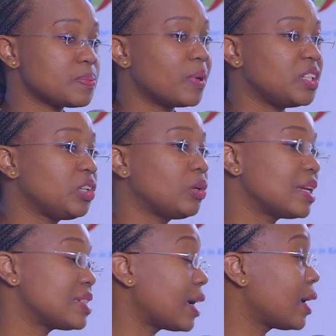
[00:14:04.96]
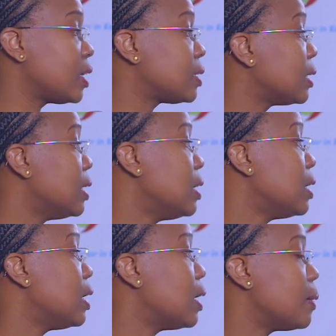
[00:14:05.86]
particular target
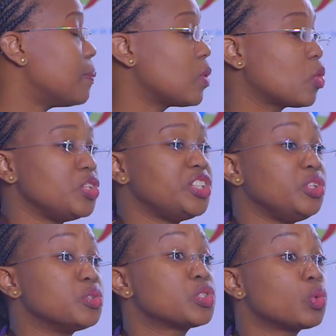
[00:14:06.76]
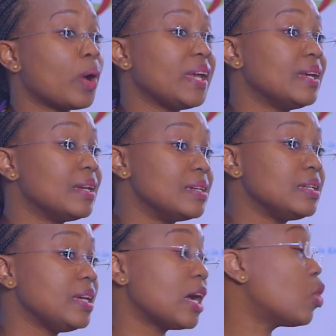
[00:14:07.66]
continues to
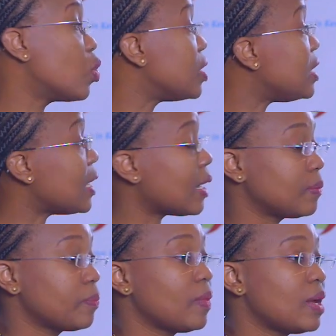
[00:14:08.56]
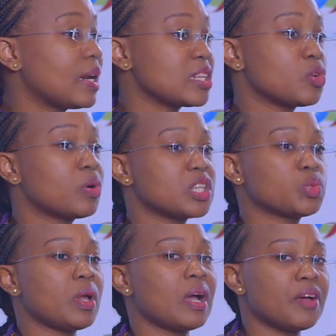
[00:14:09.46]
widen year on year. And as long
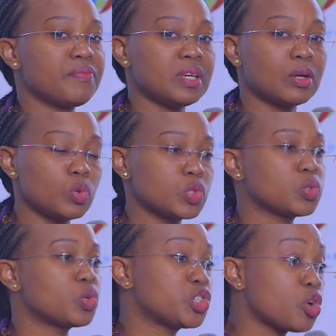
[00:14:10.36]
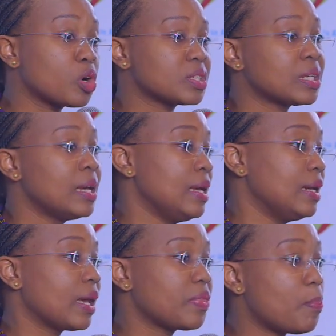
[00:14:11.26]
as we are having also shocks
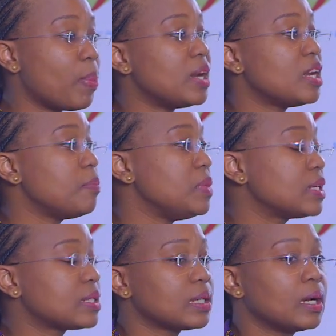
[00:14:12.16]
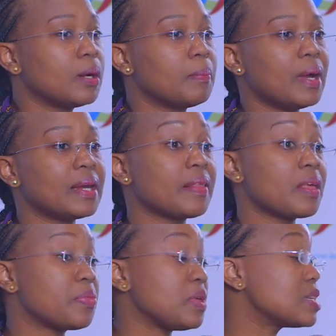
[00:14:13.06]
like the pandemic and
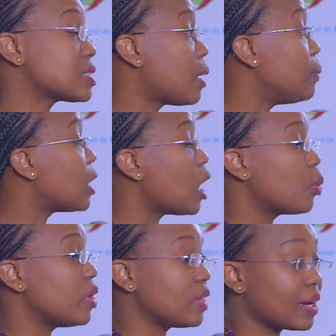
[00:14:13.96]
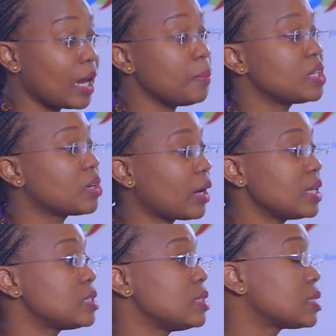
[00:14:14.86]
other things coming our way, the climate
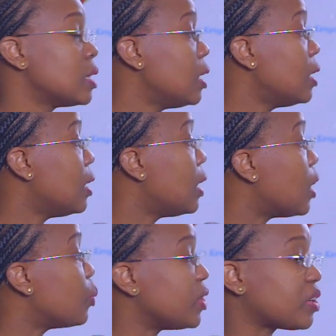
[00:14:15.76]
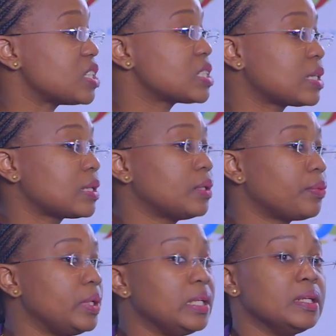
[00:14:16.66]
crisis, we risk
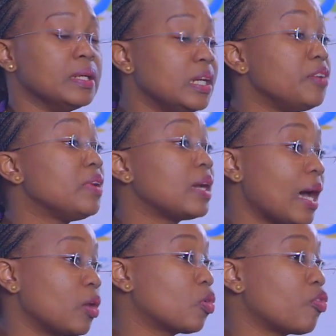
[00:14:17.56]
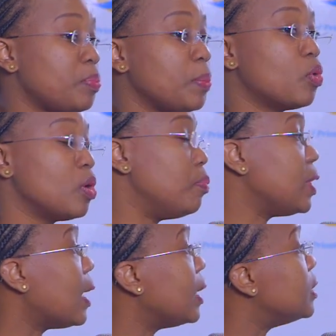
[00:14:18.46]
really leaving a lot of people
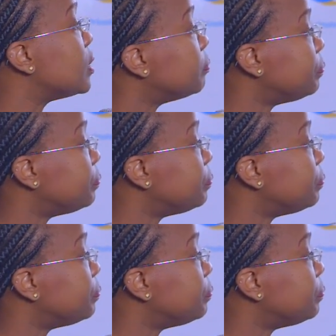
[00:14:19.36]
behind.